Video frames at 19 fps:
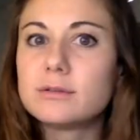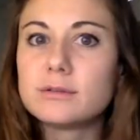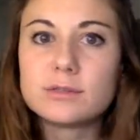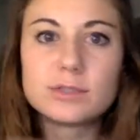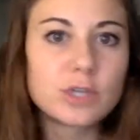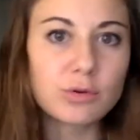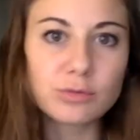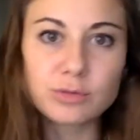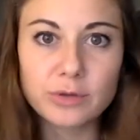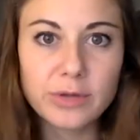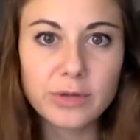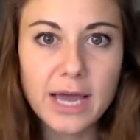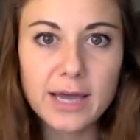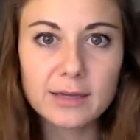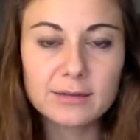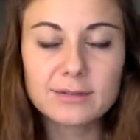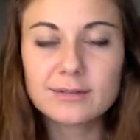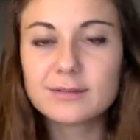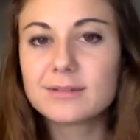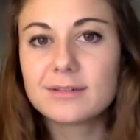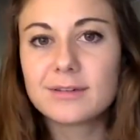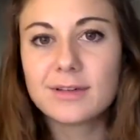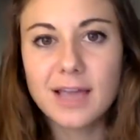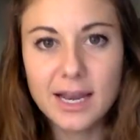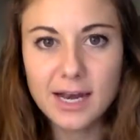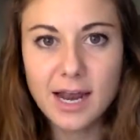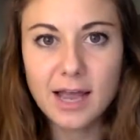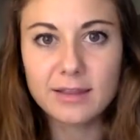Don't do that.
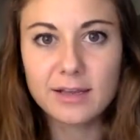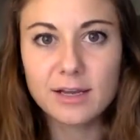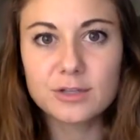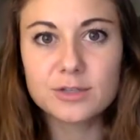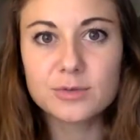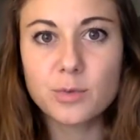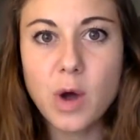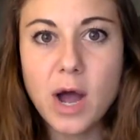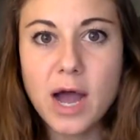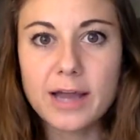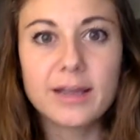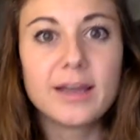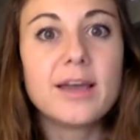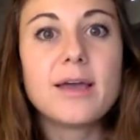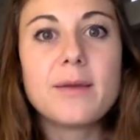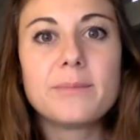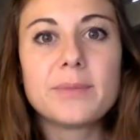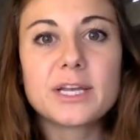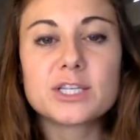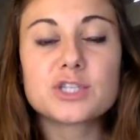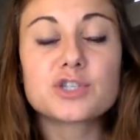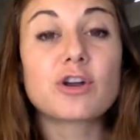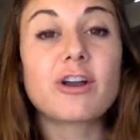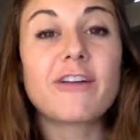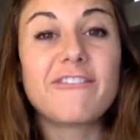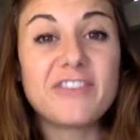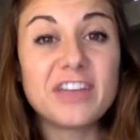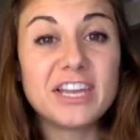And here's why. Because your
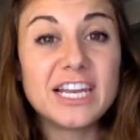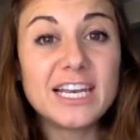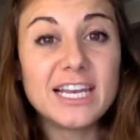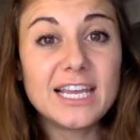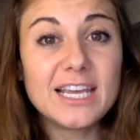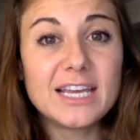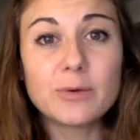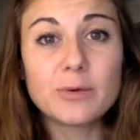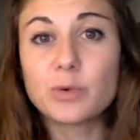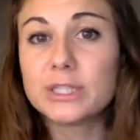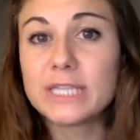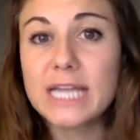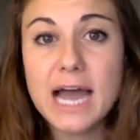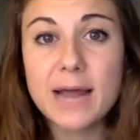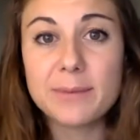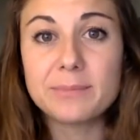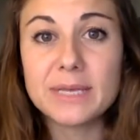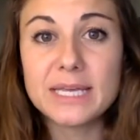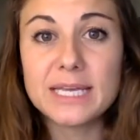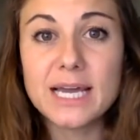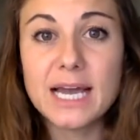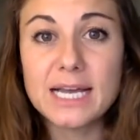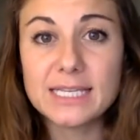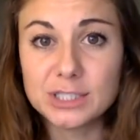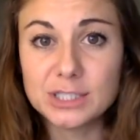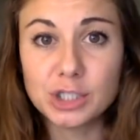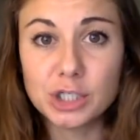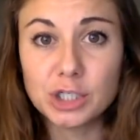affinity will not be
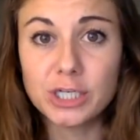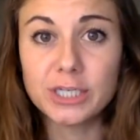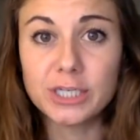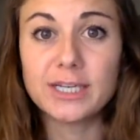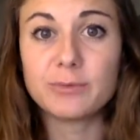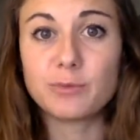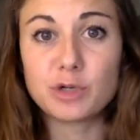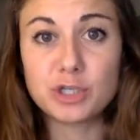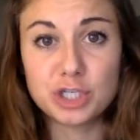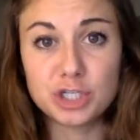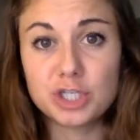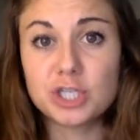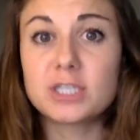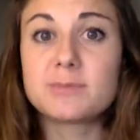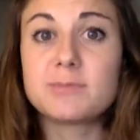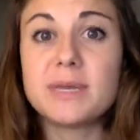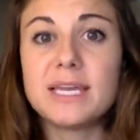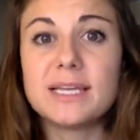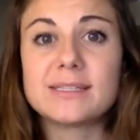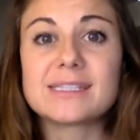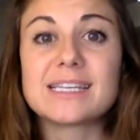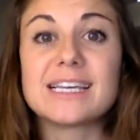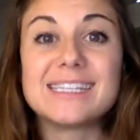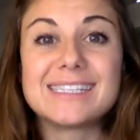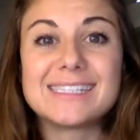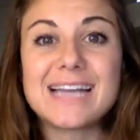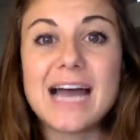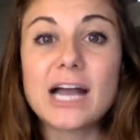as good, which just means
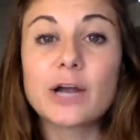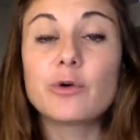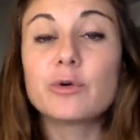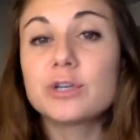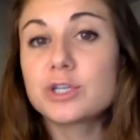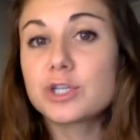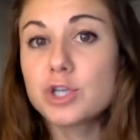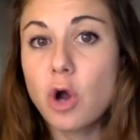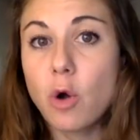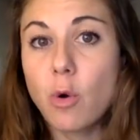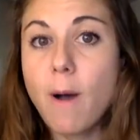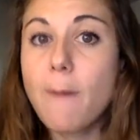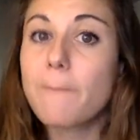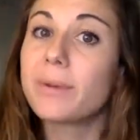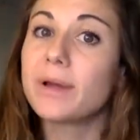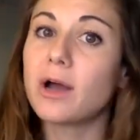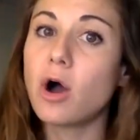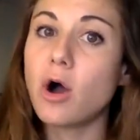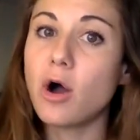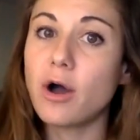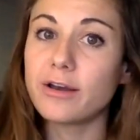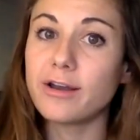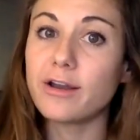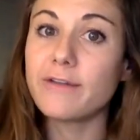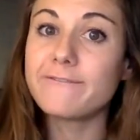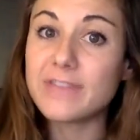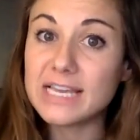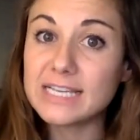it's not going to show up on
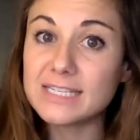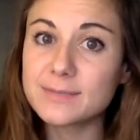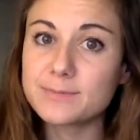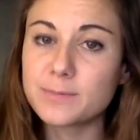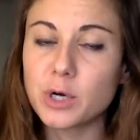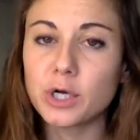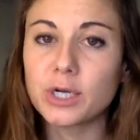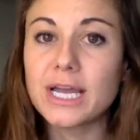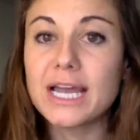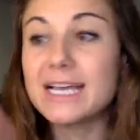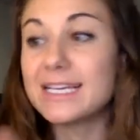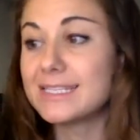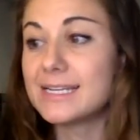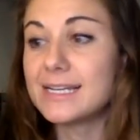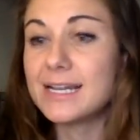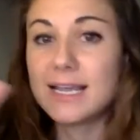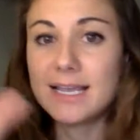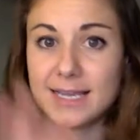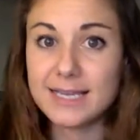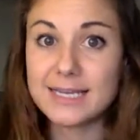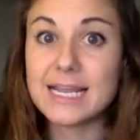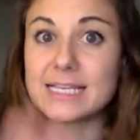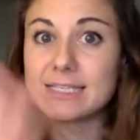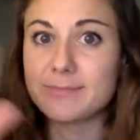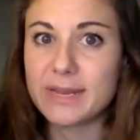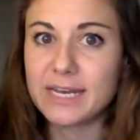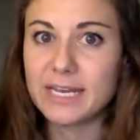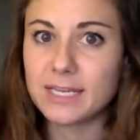Facebook in
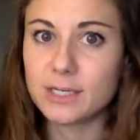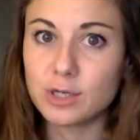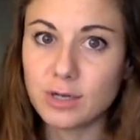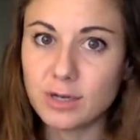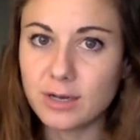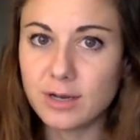as many